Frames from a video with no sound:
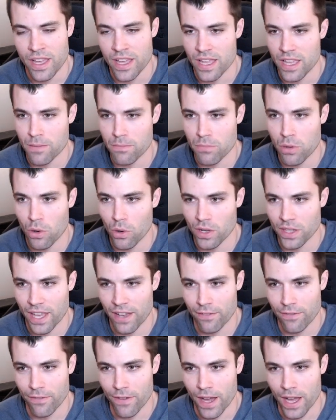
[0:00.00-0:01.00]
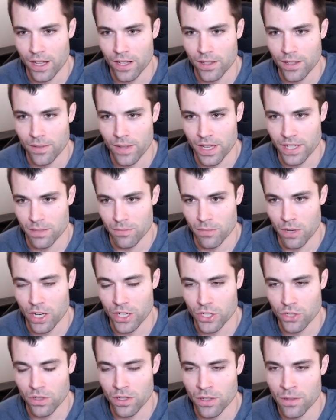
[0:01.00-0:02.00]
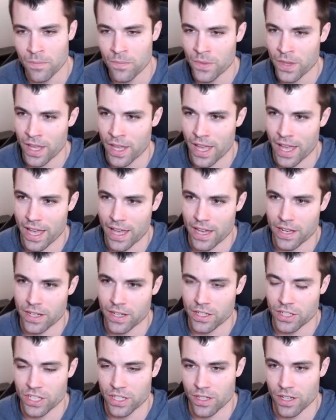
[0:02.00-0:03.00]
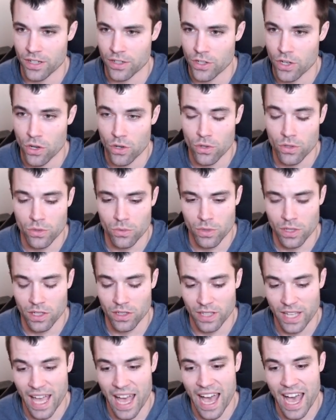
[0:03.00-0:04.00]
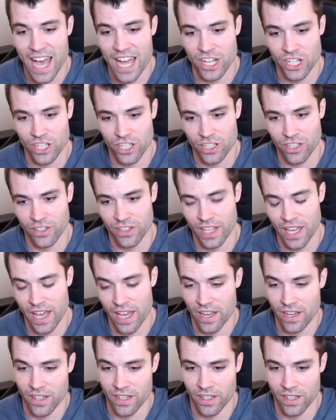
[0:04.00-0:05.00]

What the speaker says: import that file as a module, and Node will cache that